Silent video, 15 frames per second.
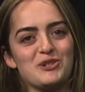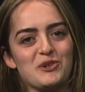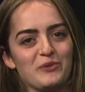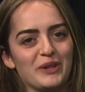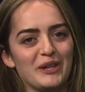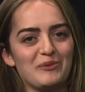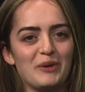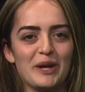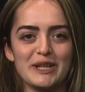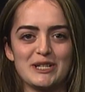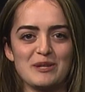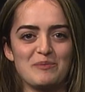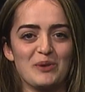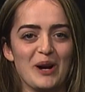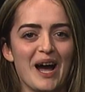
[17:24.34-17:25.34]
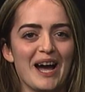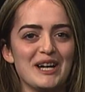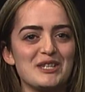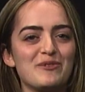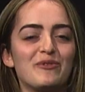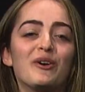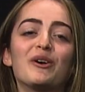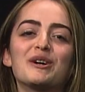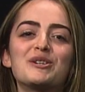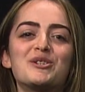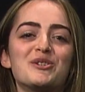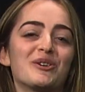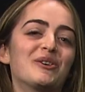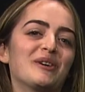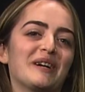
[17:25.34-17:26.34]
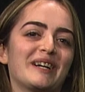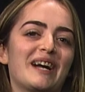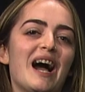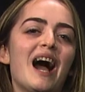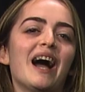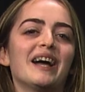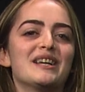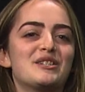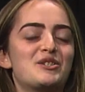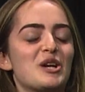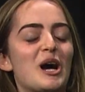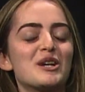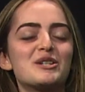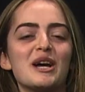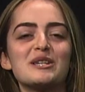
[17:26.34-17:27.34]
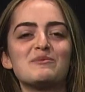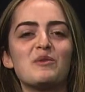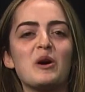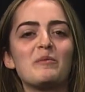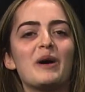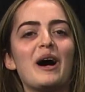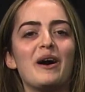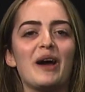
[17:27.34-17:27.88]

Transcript: to read. What a surprise, for sure. Guys, Josh has more about